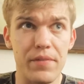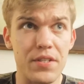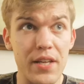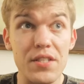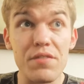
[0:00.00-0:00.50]

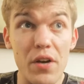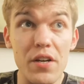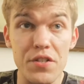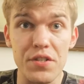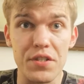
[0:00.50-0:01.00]
sense of
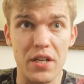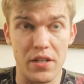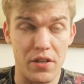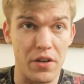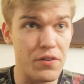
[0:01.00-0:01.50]

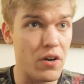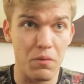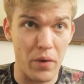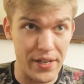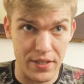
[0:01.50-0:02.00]
urgency,
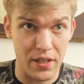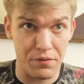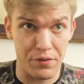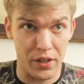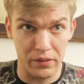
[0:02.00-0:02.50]
not waiting
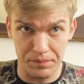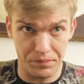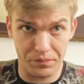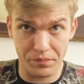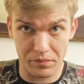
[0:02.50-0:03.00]
for
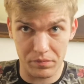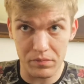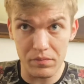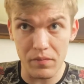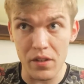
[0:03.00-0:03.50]

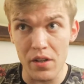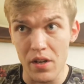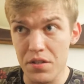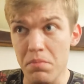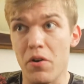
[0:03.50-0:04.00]

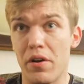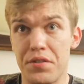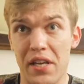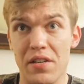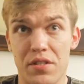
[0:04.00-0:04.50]
tomorrow
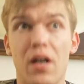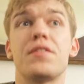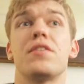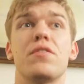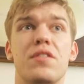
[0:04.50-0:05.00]
to get
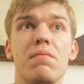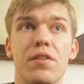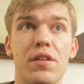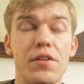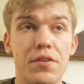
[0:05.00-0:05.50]
started on
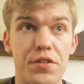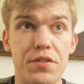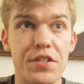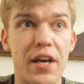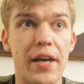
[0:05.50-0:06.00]
something that you can do
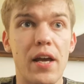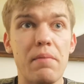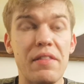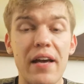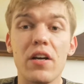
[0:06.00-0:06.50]
today. I
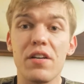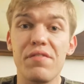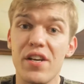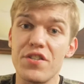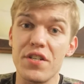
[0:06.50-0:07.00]
mean, that kind of
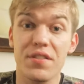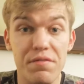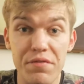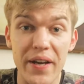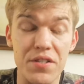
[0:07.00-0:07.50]
energy is
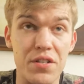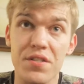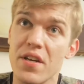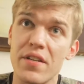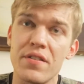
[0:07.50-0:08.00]

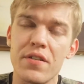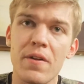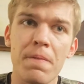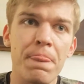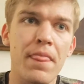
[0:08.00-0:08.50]
infectious, and
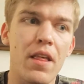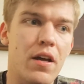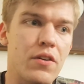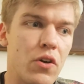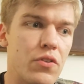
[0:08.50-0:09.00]

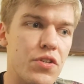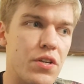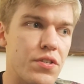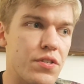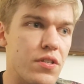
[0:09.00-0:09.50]
not
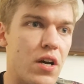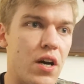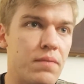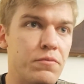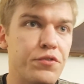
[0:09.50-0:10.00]
just
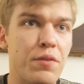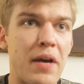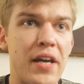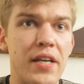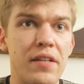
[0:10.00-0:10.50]
from
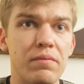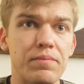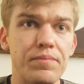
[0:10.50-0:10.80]
a